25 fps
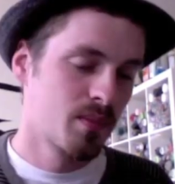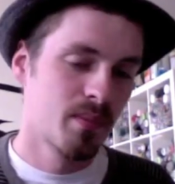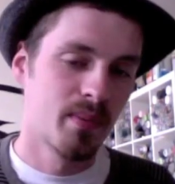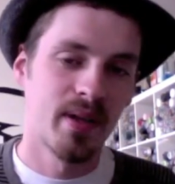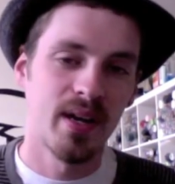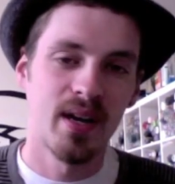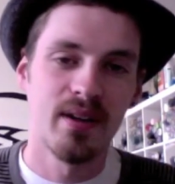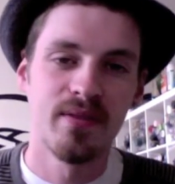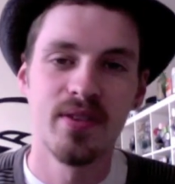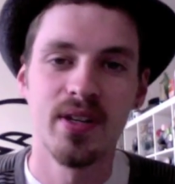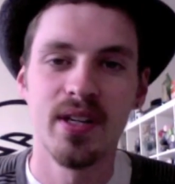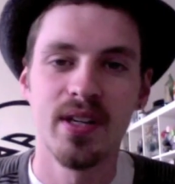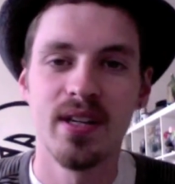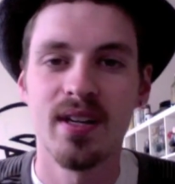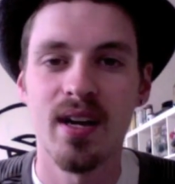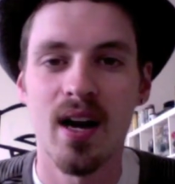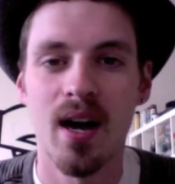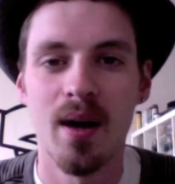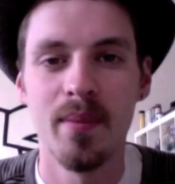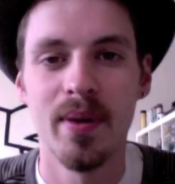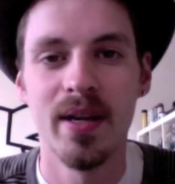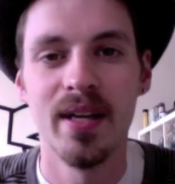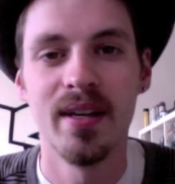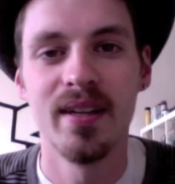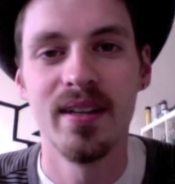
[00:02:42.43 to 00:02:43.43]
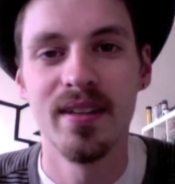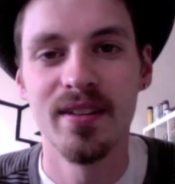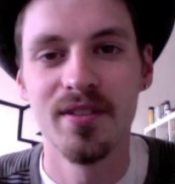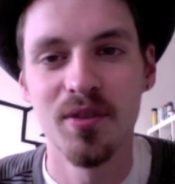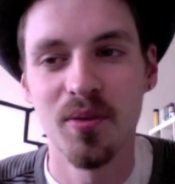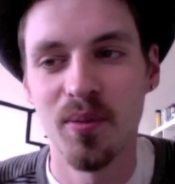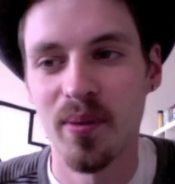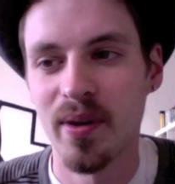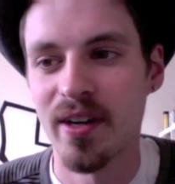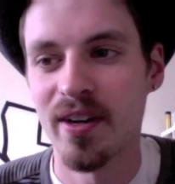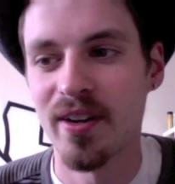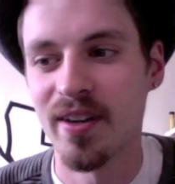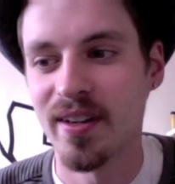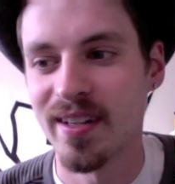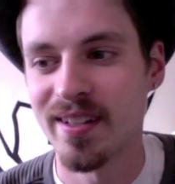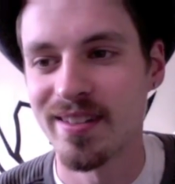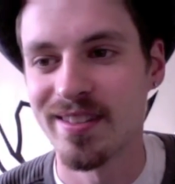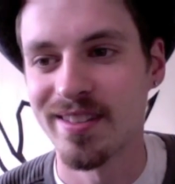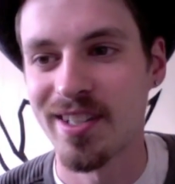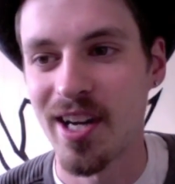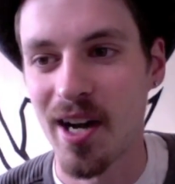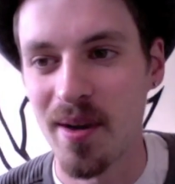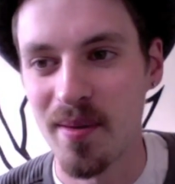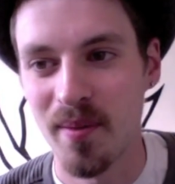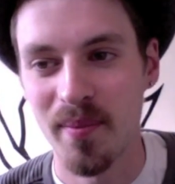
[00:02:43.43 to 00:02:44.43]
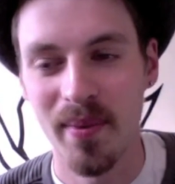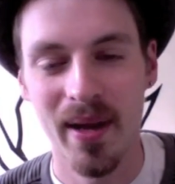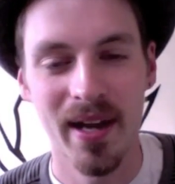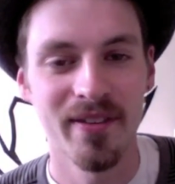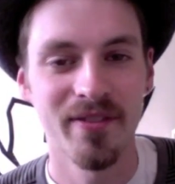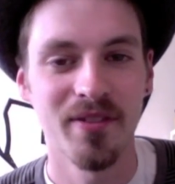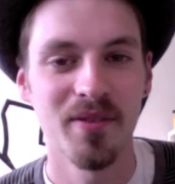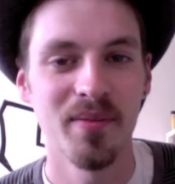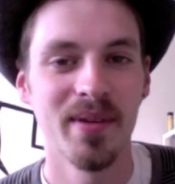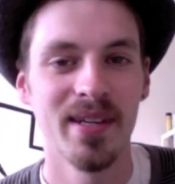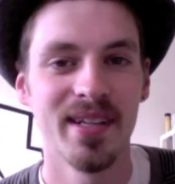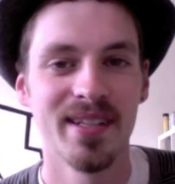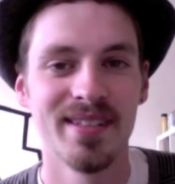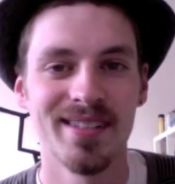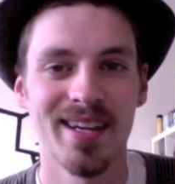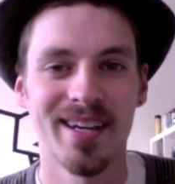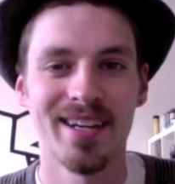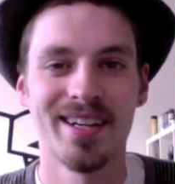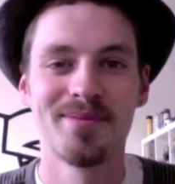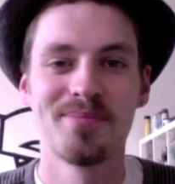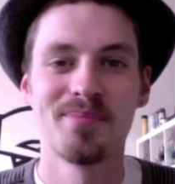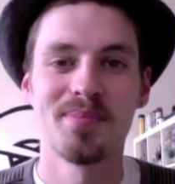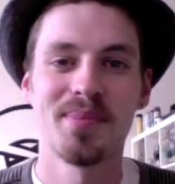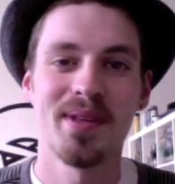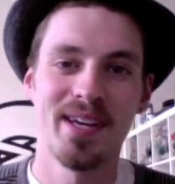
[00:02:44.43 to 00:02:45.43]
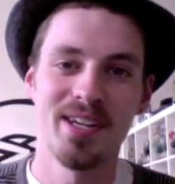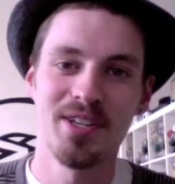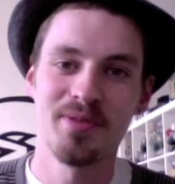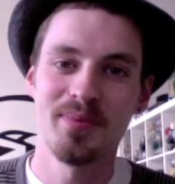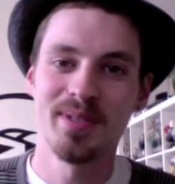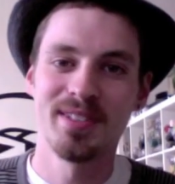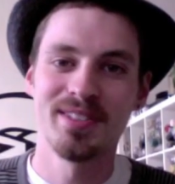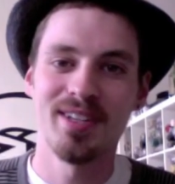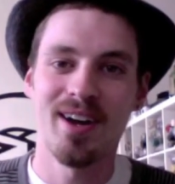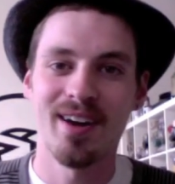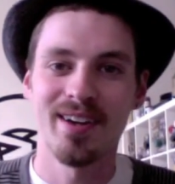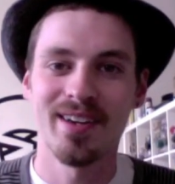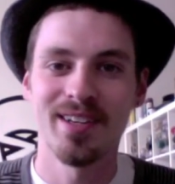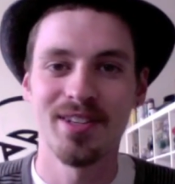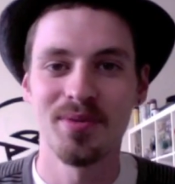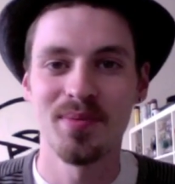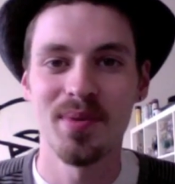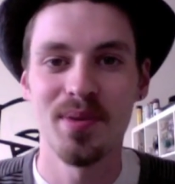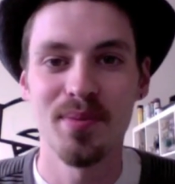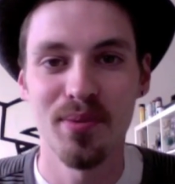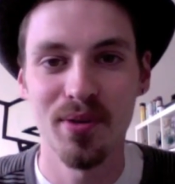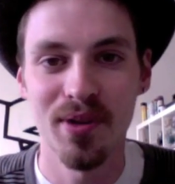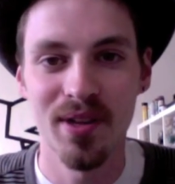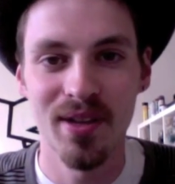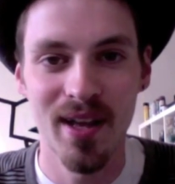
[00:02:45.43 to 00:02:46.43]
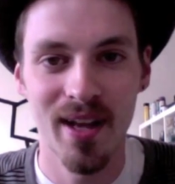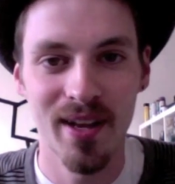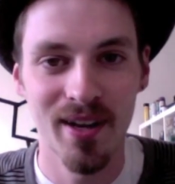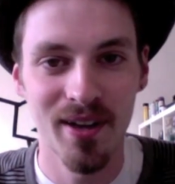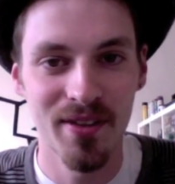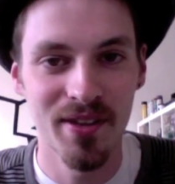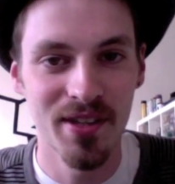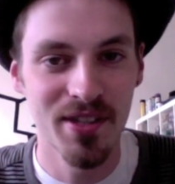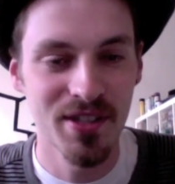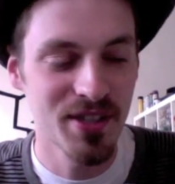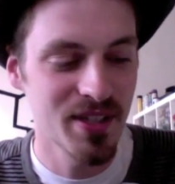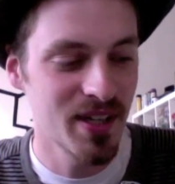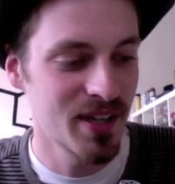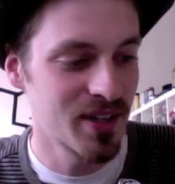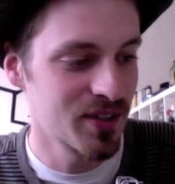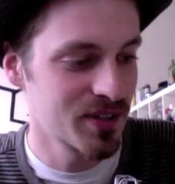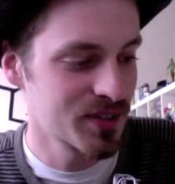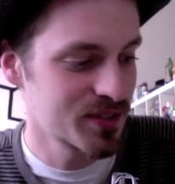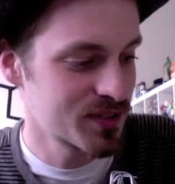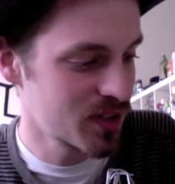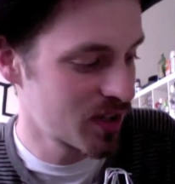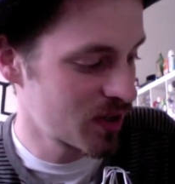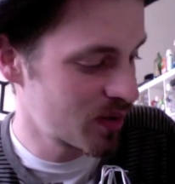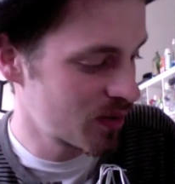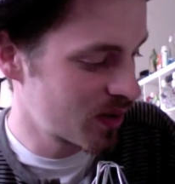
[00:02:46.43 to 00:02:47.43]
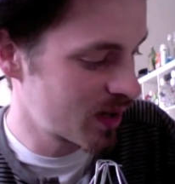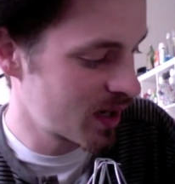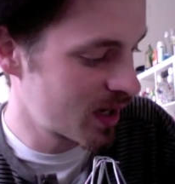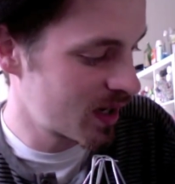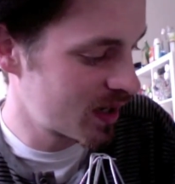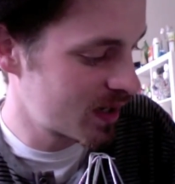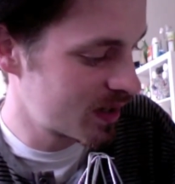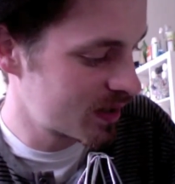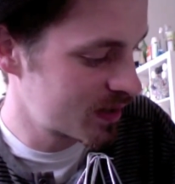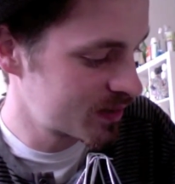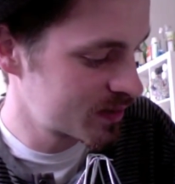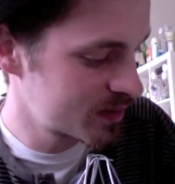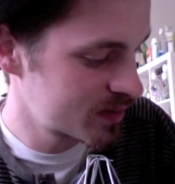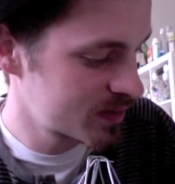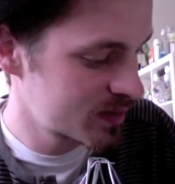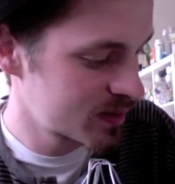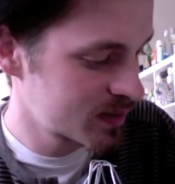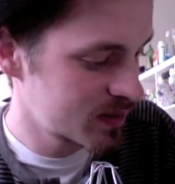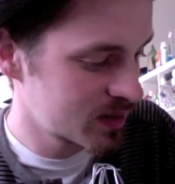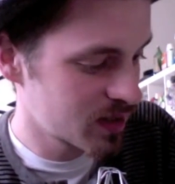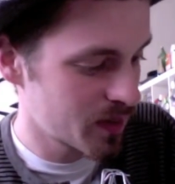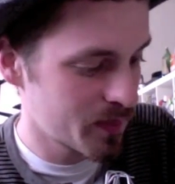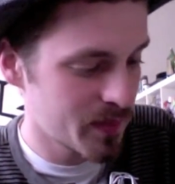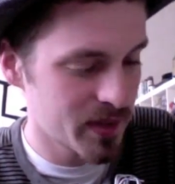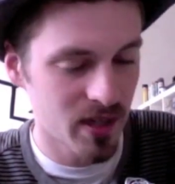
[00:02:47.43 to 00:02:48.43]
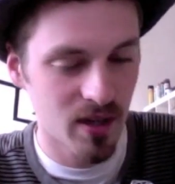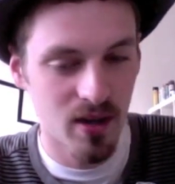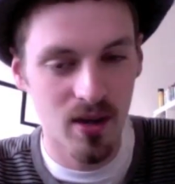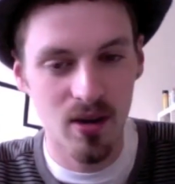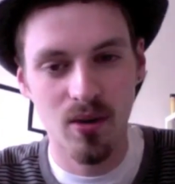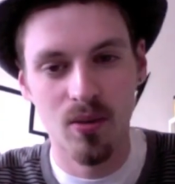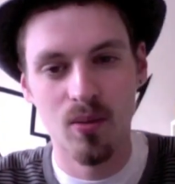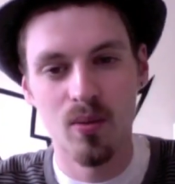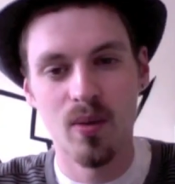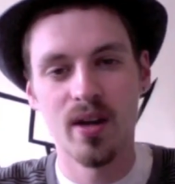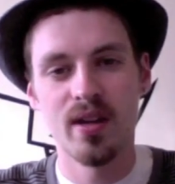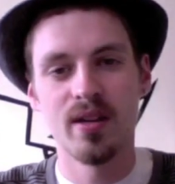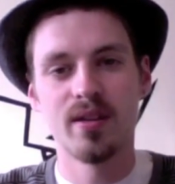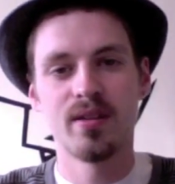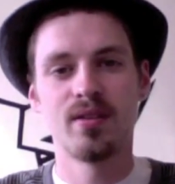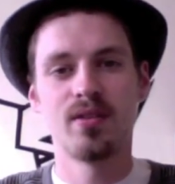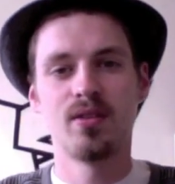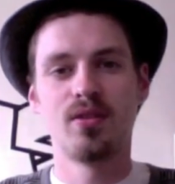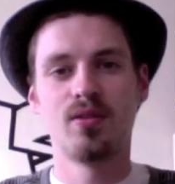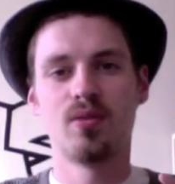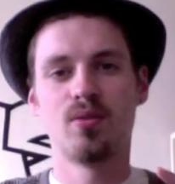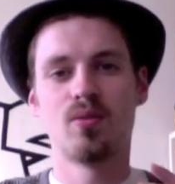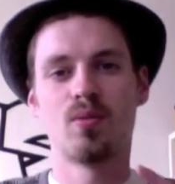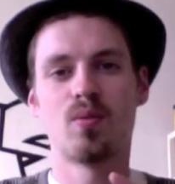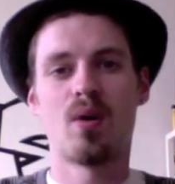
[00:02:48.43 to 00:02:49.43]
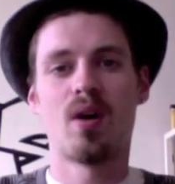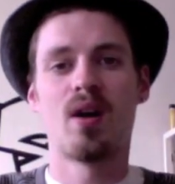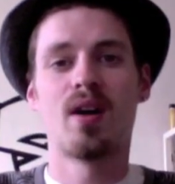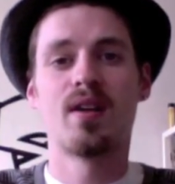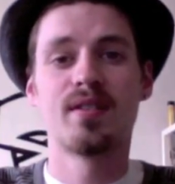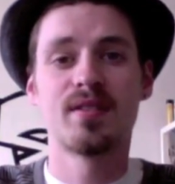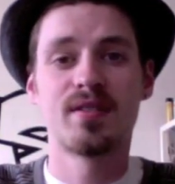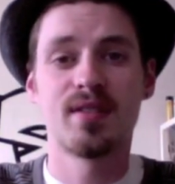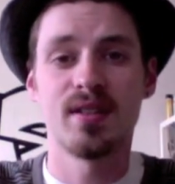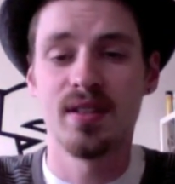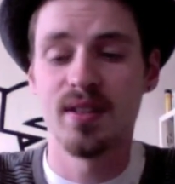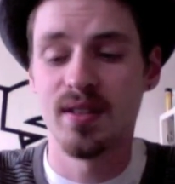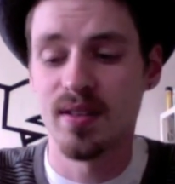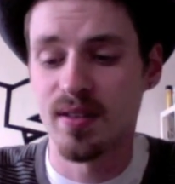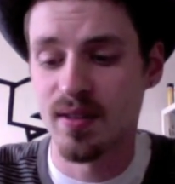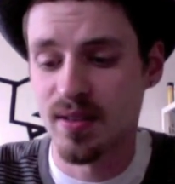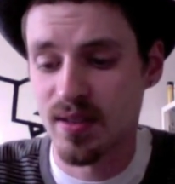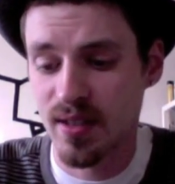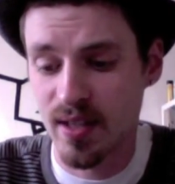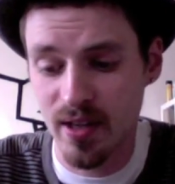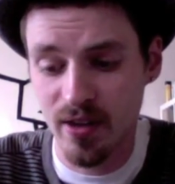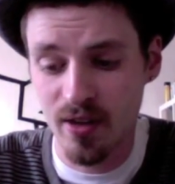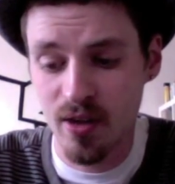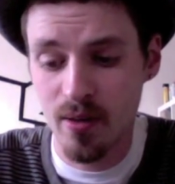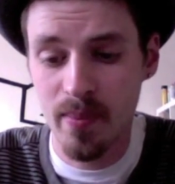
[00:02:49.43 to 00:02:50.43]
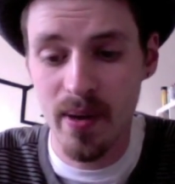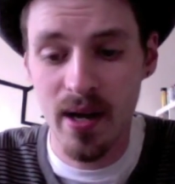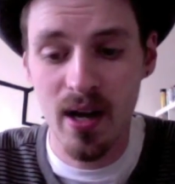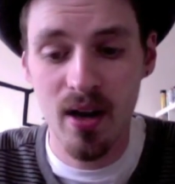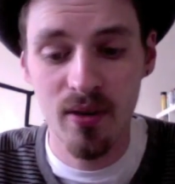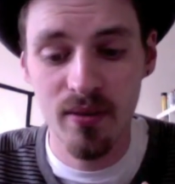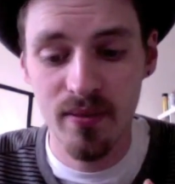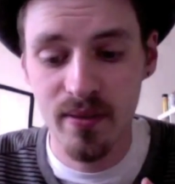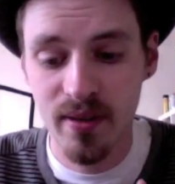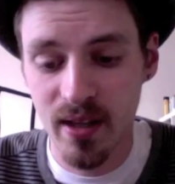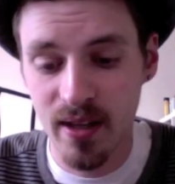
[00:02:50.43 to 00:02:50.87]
But every comment is a winner and gets a comment back from me because I plan to be talking to people a lot on this channel. So uh, let me know what you want to hear about.